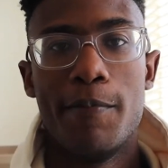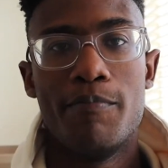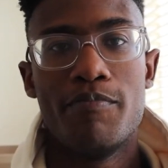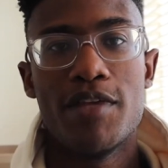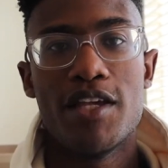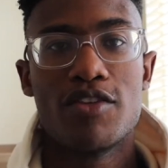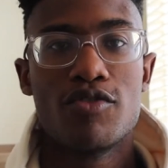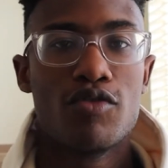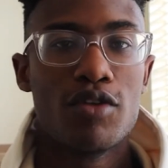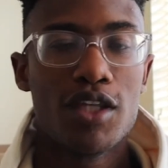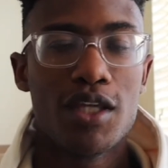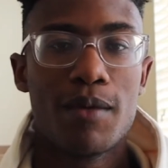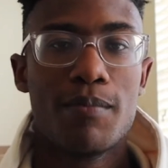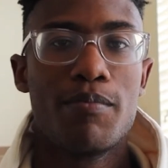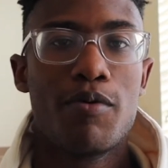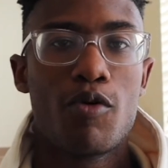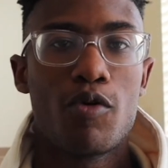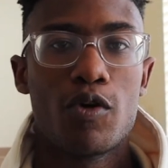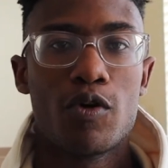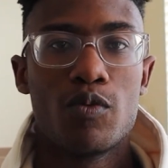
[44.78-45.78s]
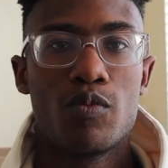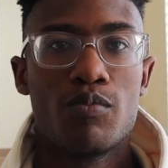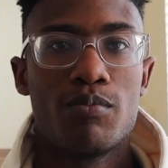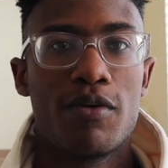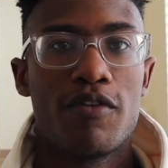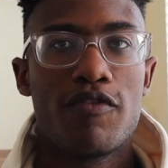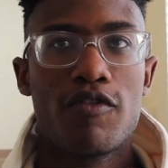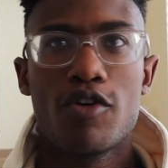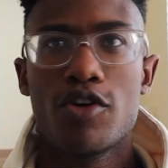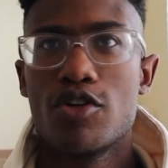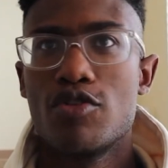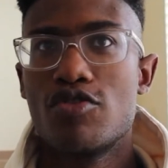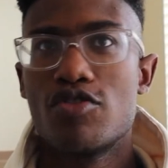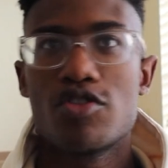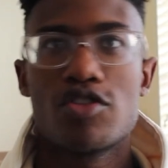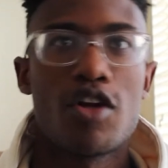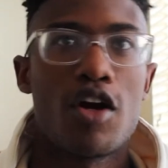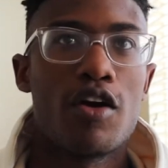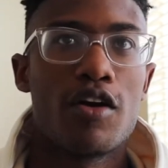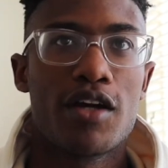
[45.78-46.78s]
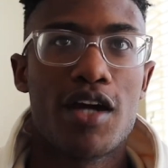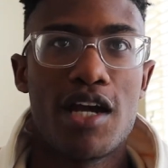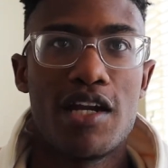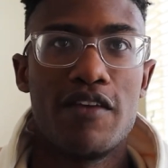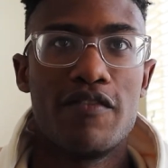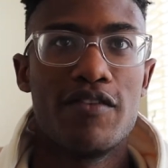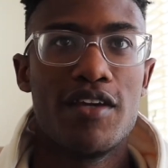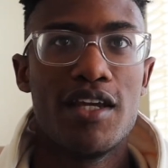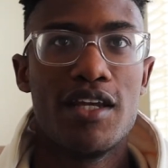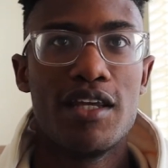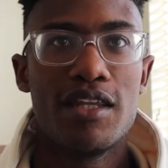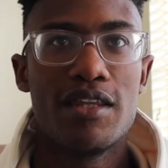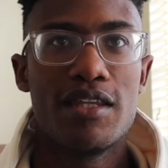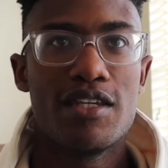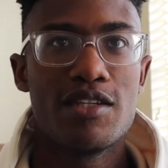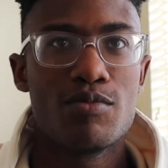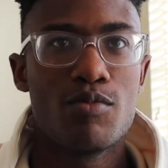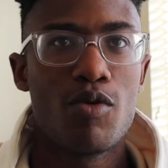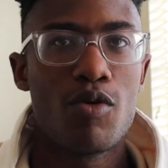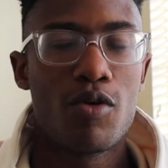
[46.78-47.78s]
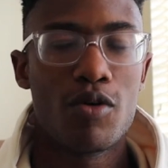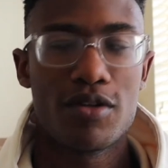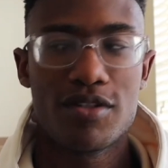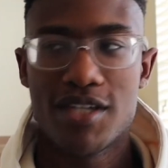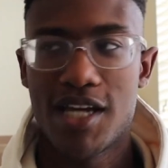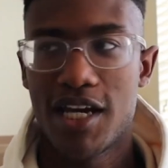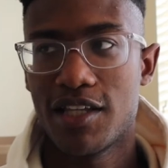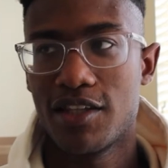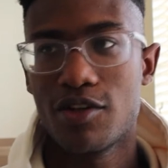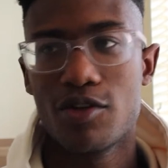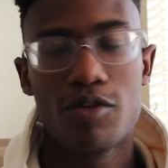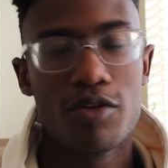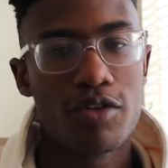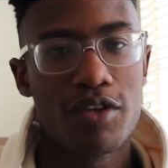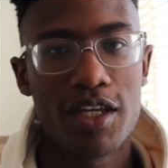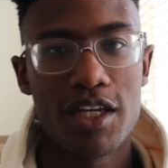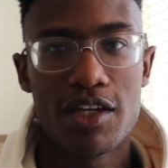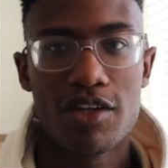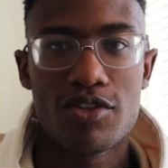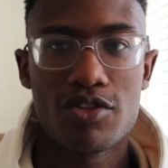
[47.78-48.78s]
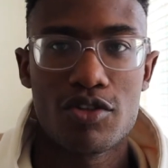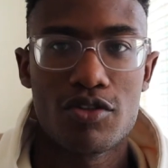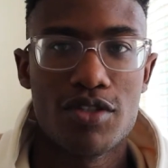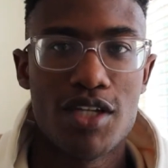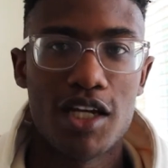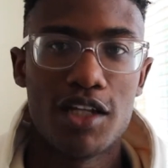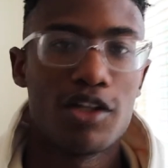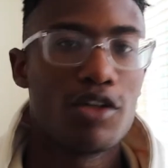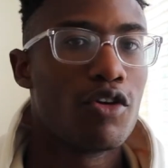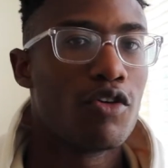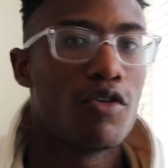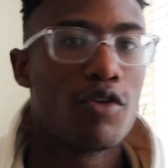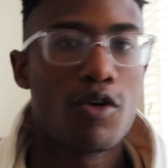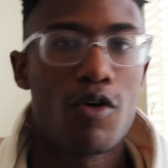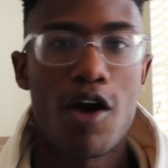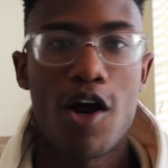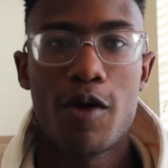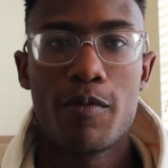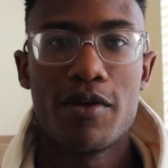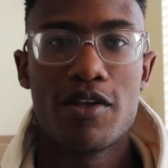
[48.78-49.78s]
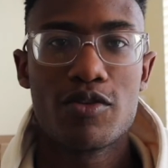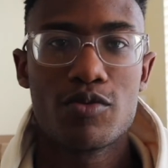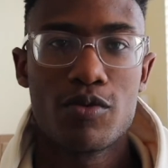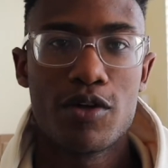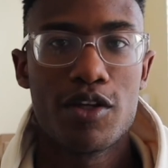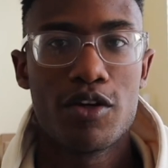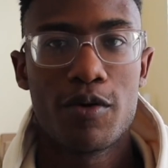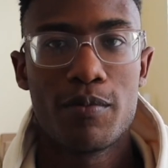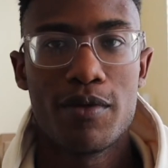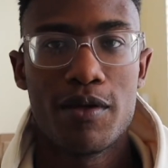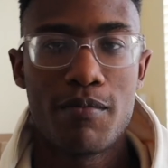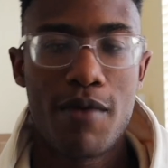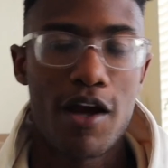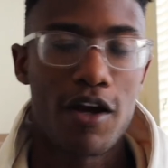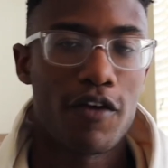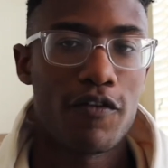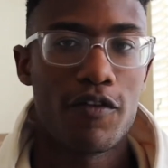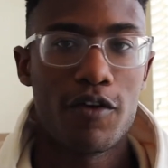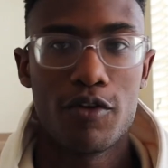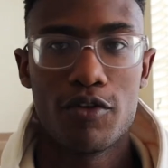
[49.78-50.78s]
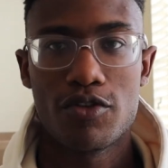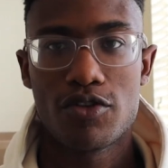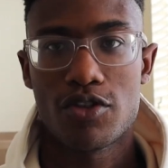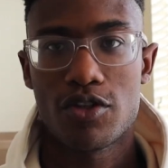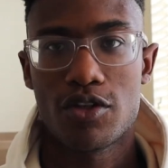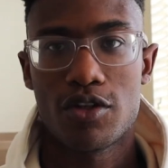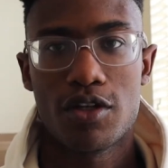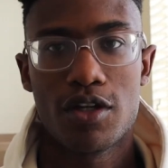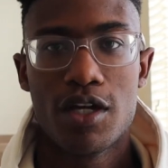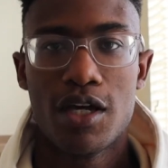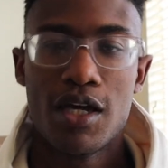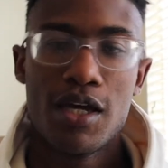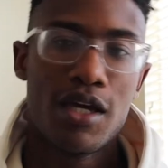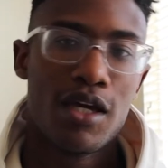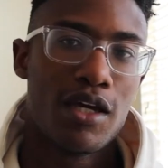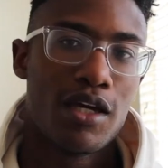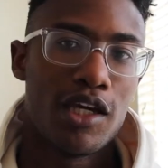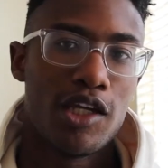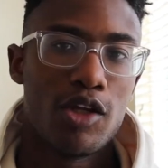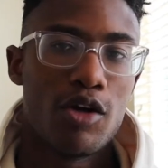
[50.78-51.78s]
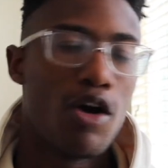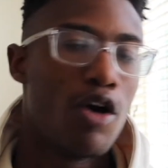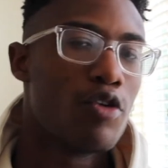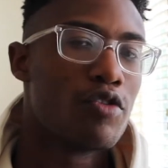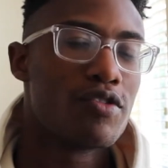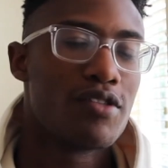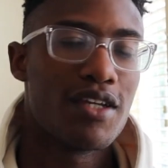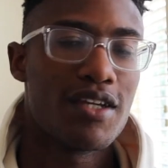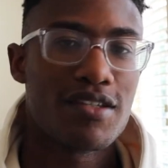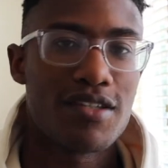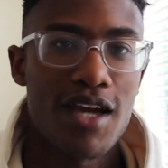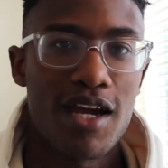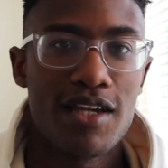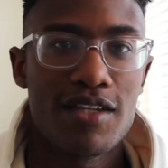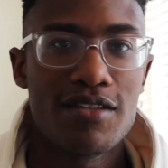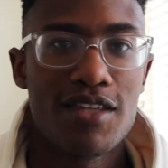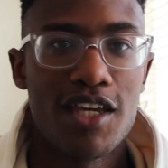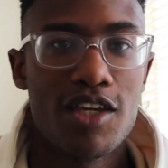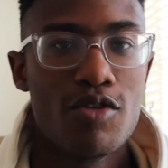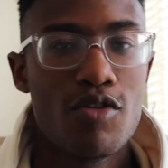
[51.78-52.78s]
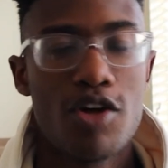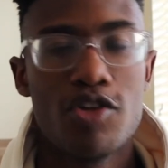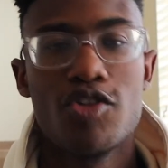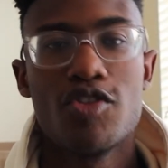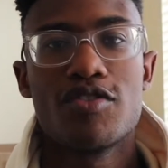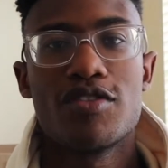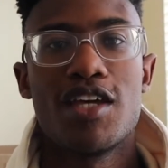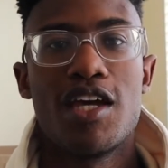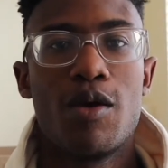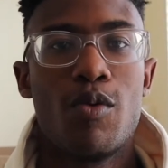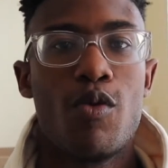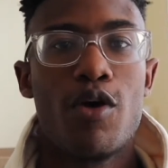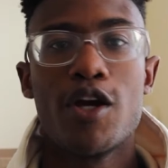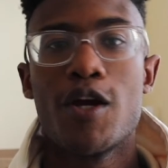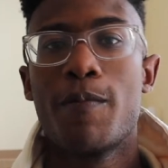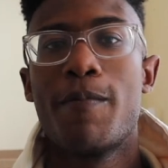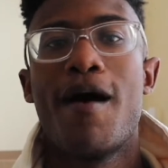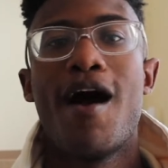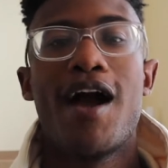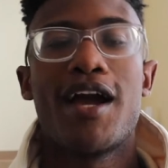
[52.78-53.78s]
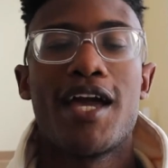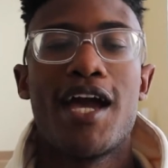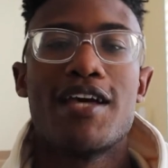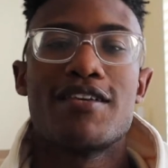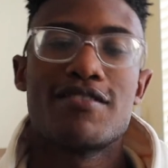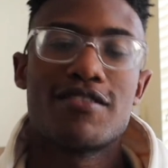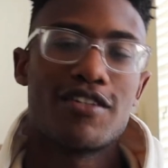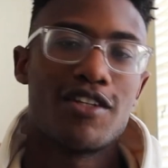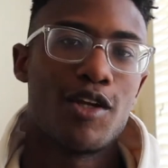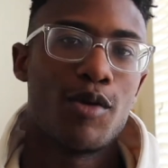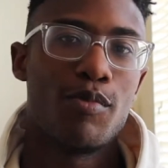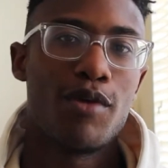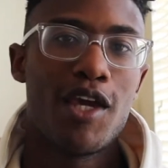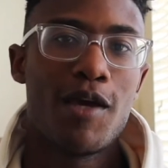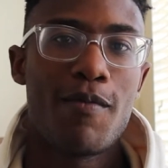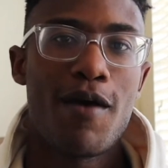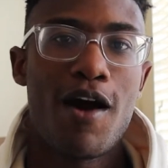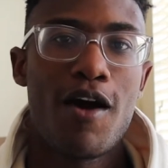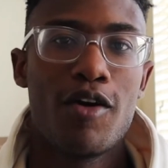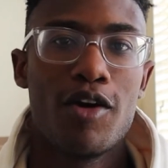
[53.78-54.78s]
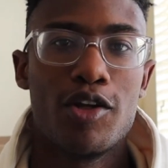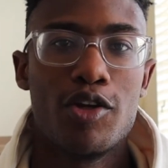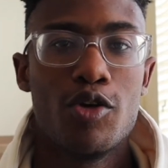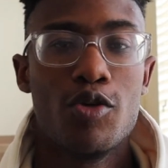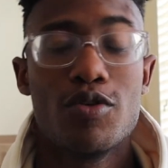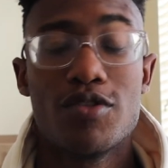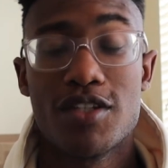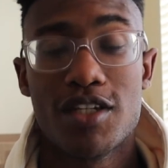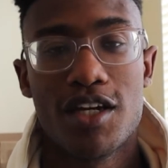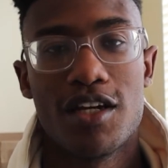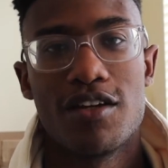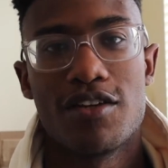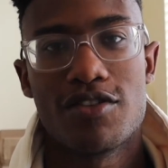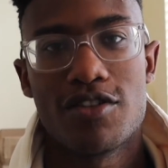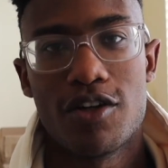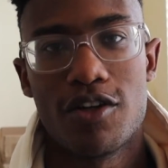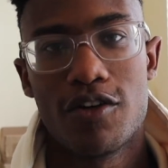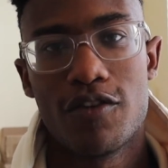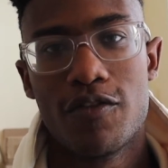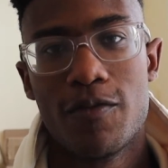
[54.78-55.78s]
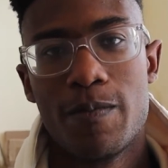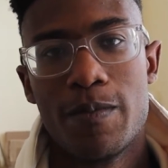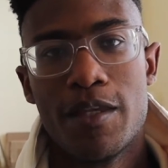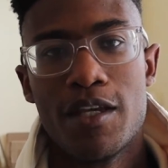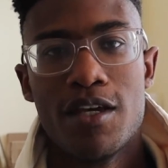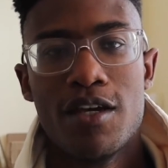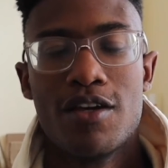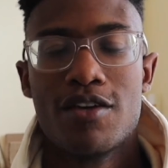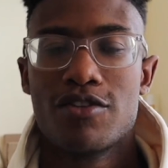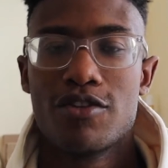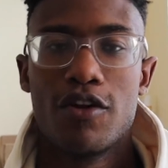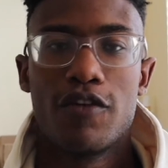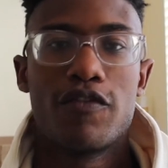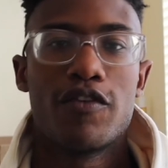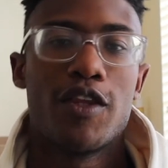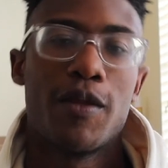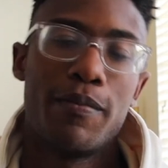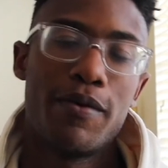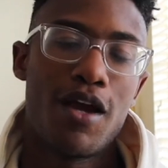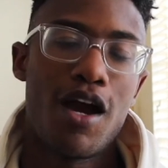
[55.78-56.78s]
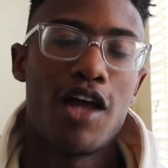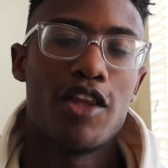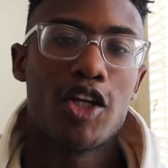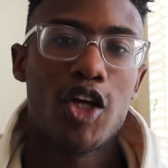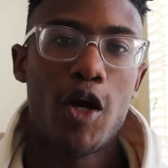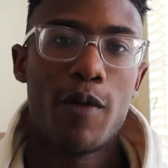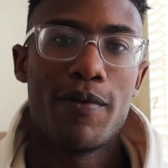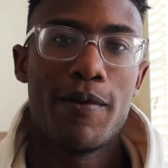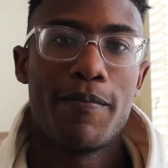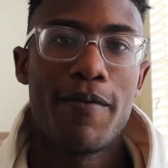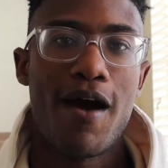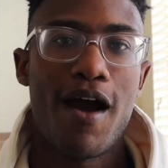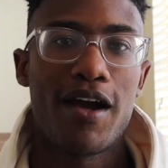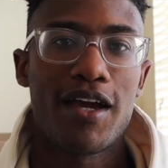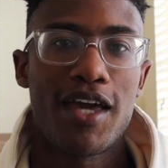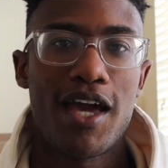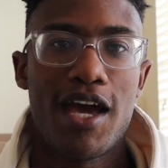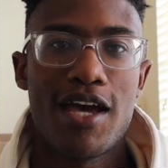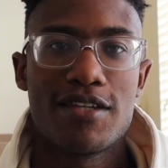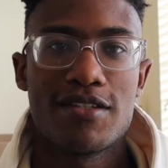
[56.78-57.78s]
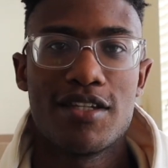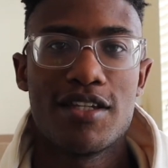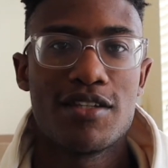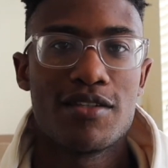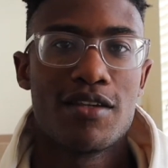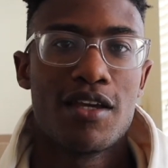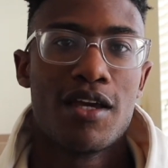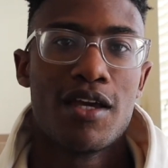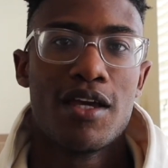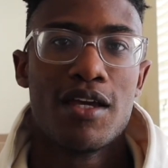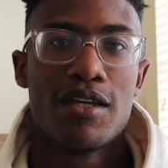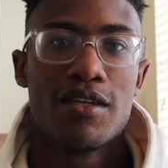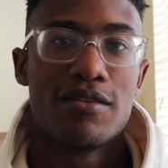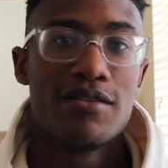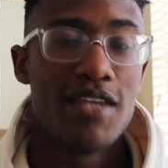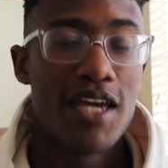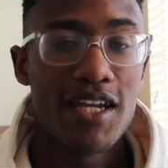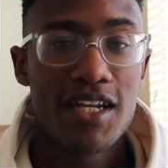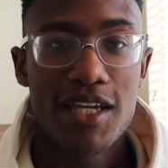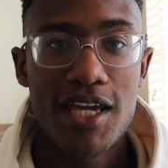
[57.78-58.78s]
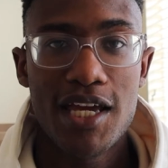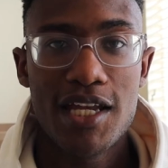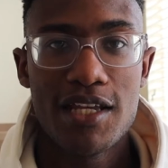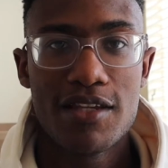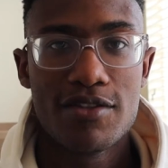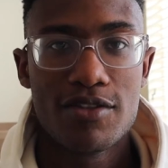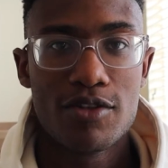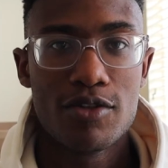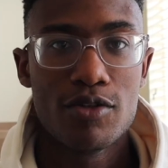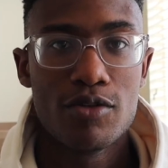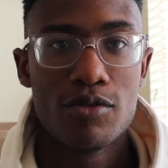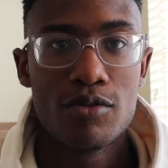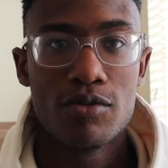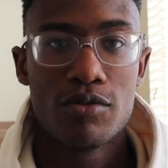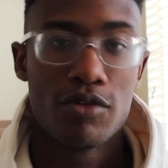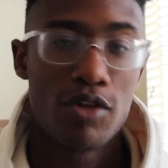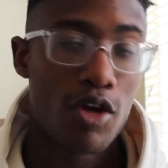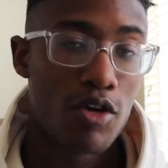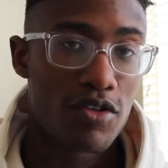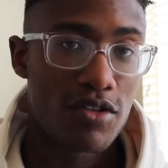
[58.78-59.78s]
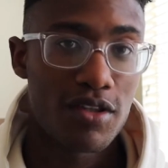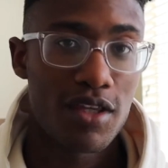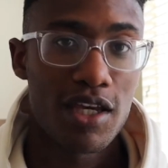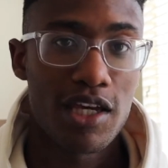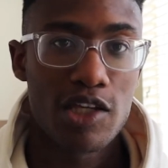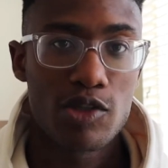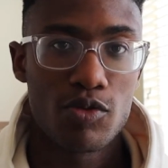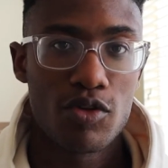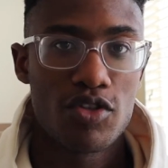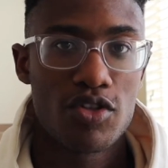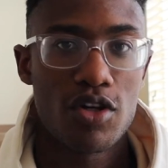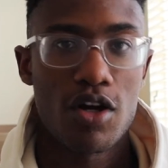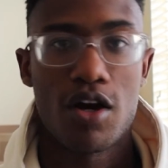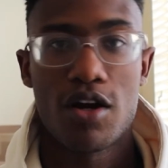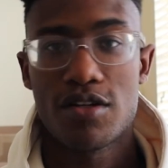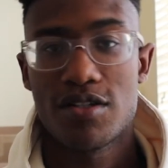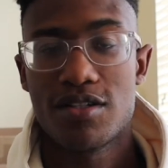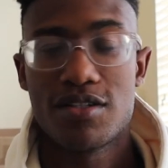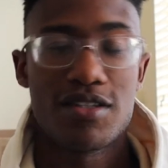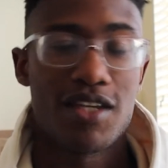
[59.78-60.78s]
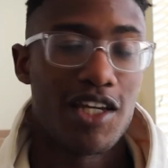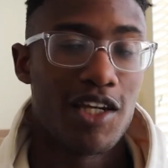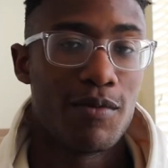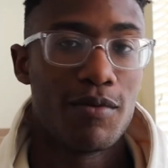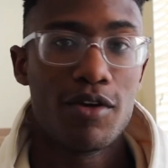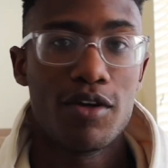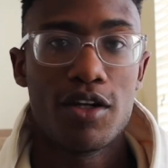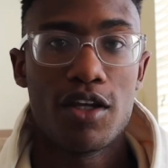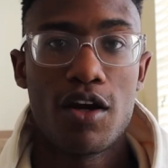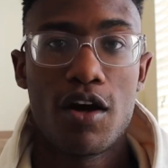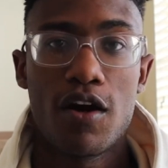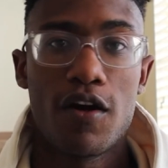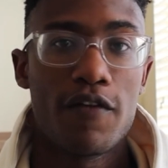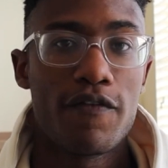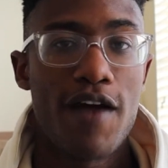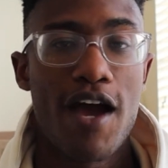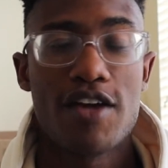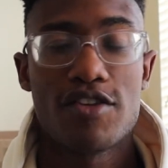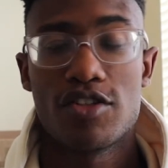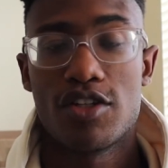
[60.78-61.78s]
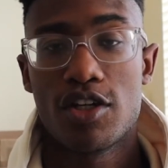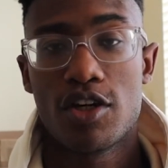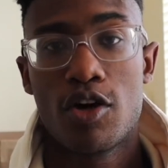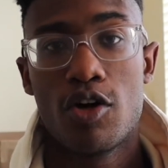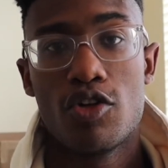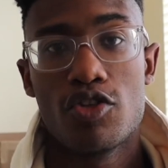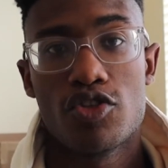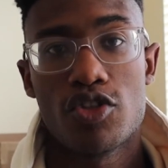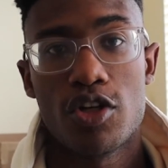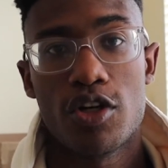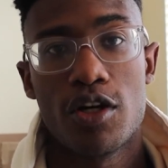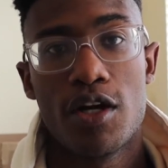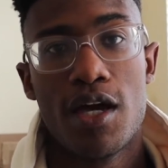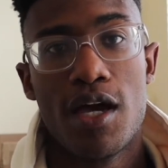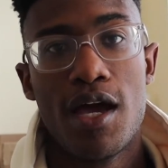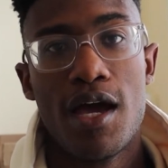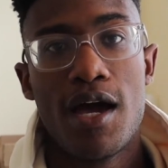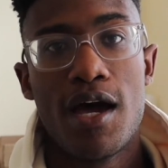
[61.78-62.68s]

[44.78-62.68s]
It's really important before you start kind of getting these more technical things or technical requirements, whether it be microphones or, hosting sites, that you understand what your podcast is going to be about and who is it going to serve. So for the Beyond the Garment podcast, it's dedicated to those things which are sustainability, art, fashion, and culture.